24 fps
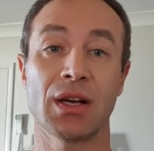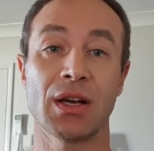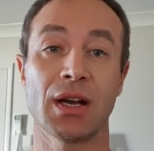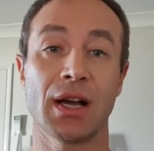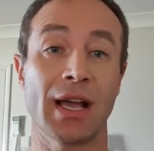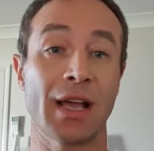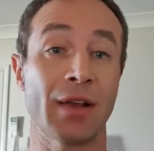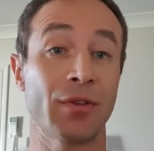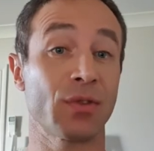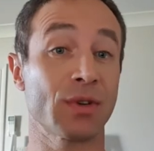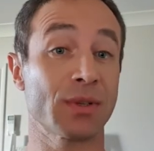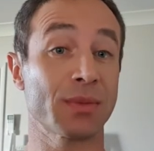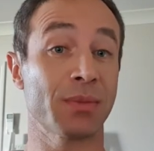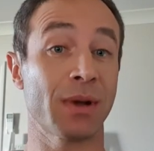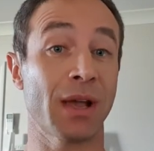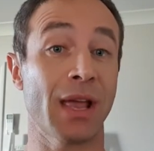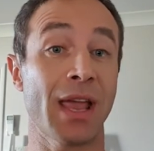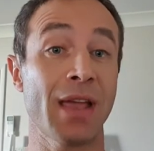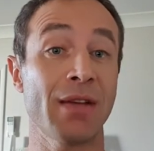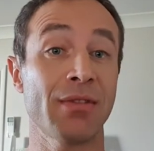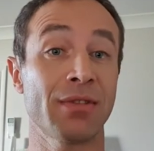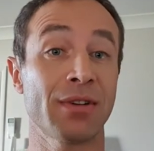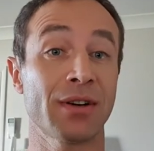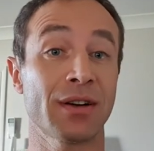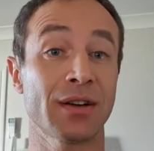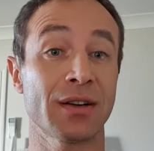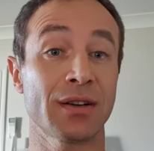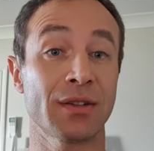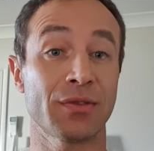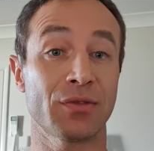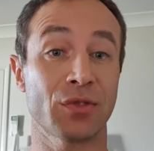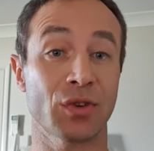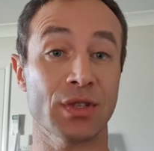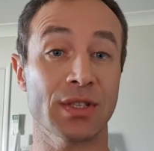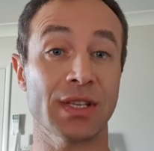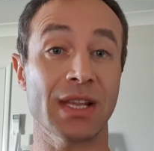it was my
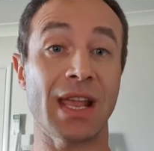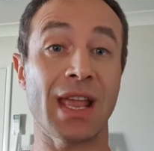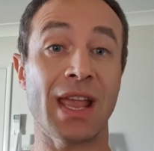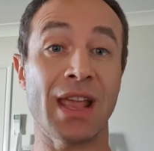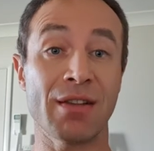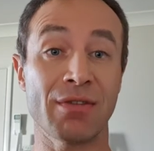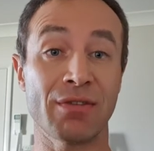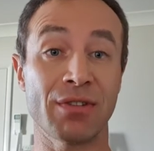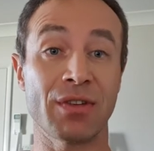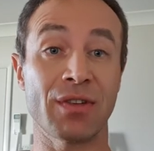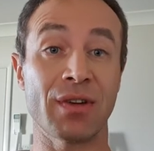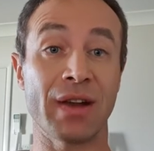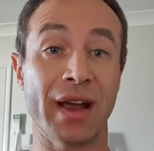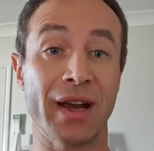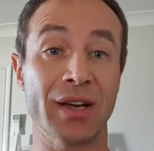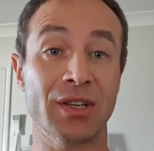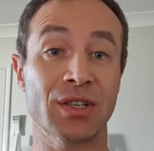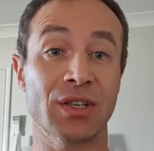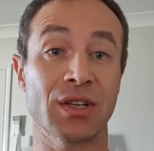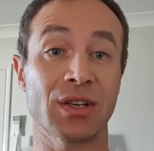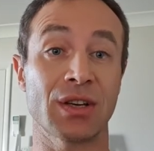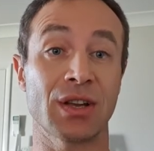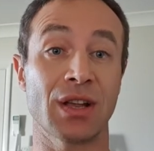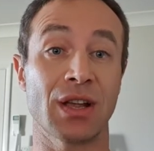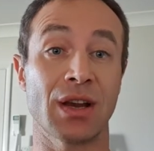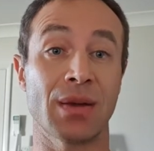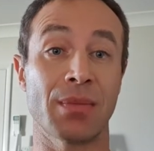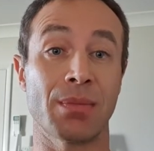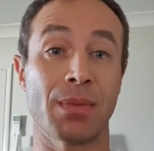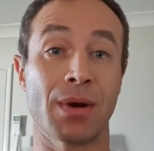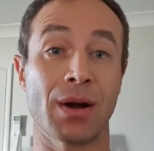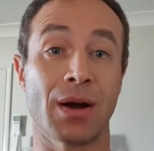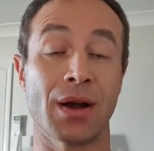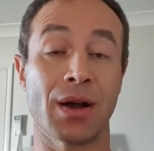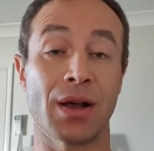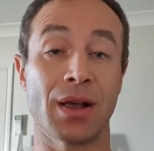first ever reaction in
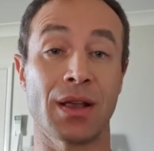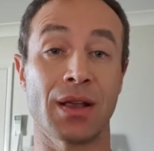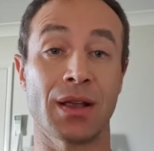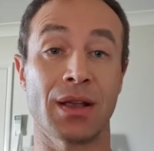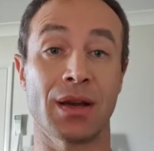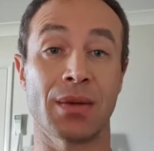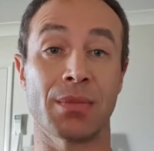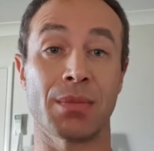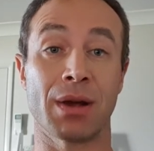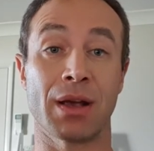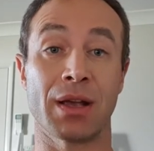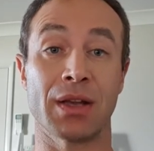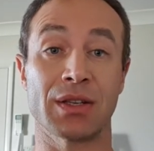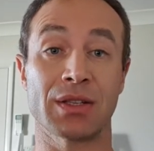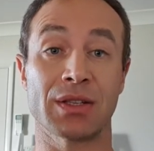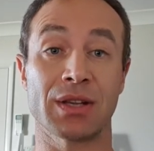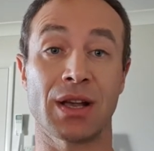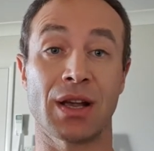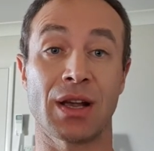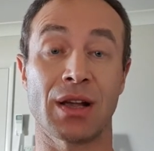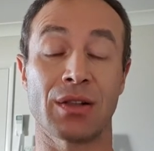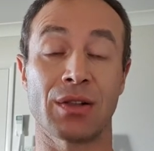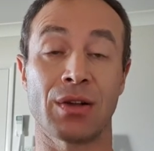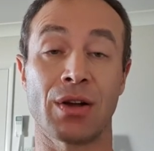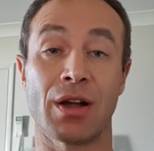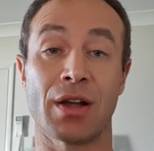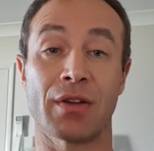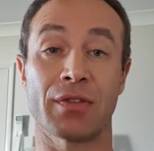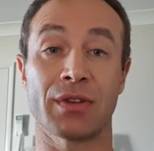my entire life.